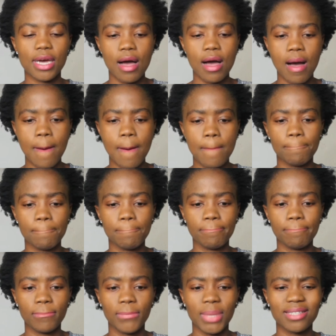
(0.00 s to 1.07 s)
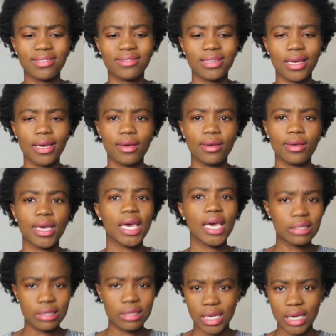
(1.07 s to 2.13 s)
um, let's say,
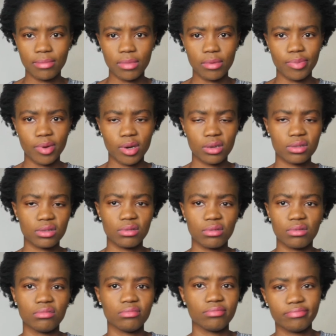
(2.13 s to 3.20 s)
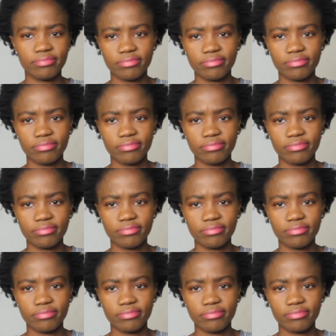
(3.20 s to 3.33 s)
entertainment books or